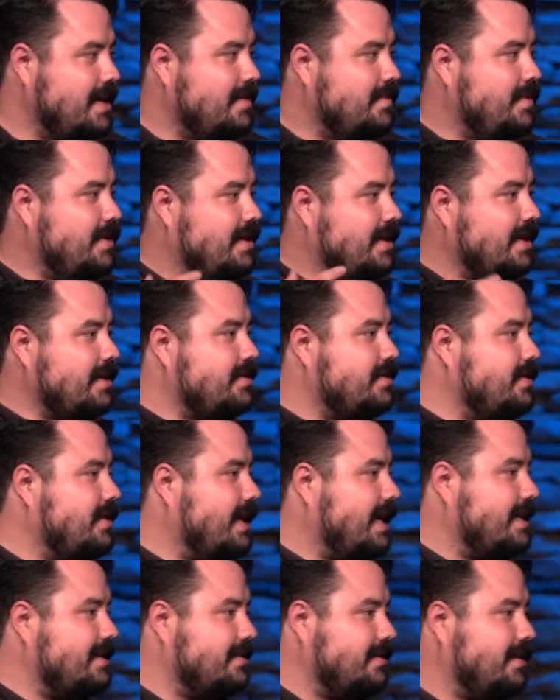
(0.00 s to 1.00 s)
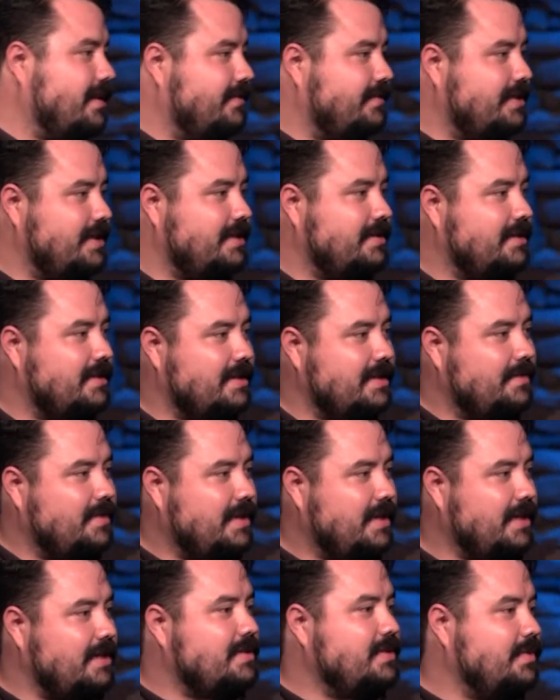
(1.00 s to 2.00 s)
because you guys love Jesus, and
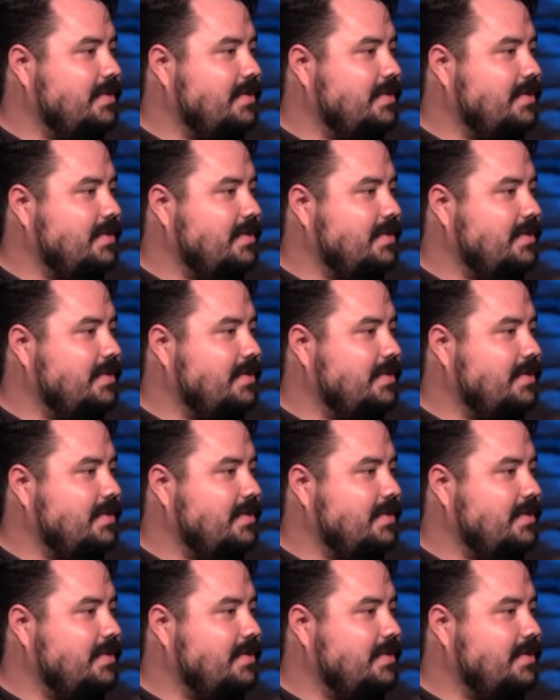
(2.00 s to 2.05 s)
because